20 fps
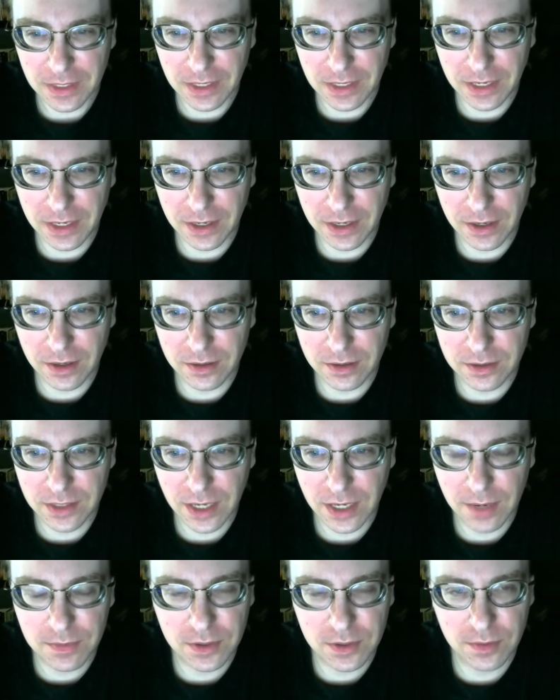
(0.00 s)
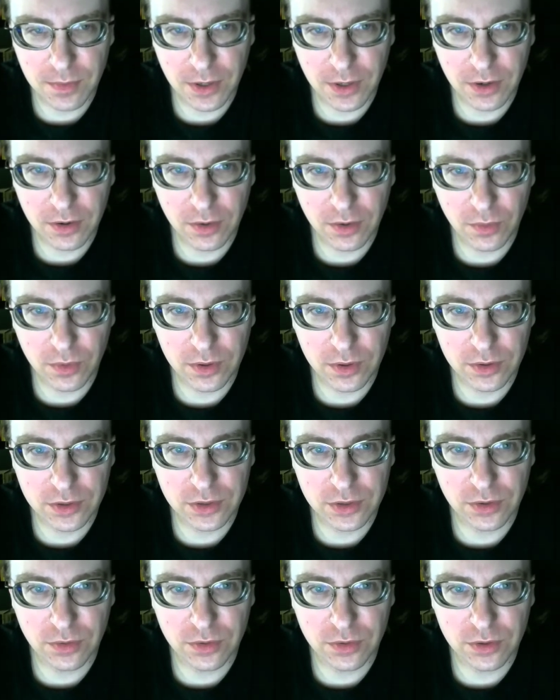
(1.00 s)
And Captain America Winter
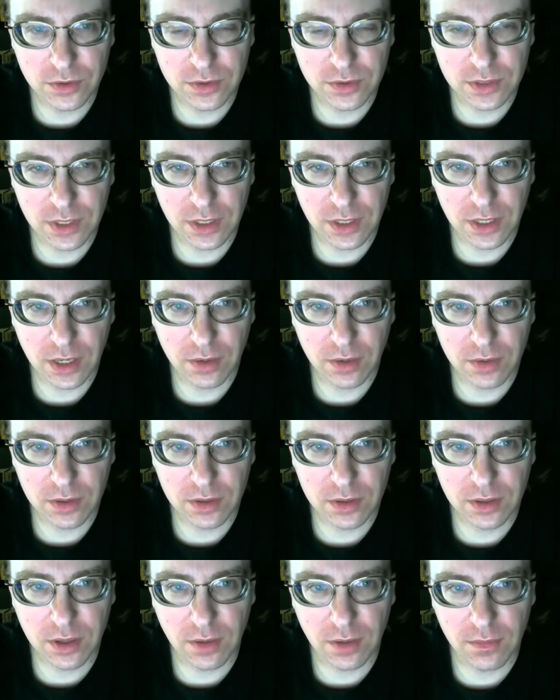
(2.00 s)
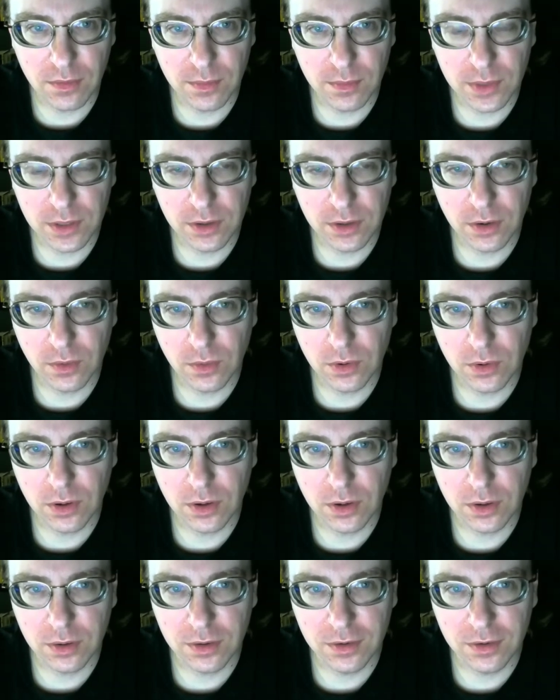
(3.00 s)
Soldier is like, how can the government go
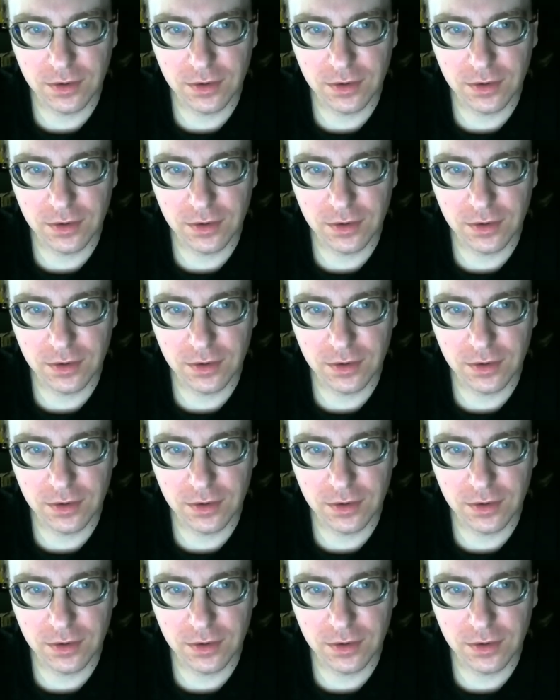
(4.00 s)
wrong?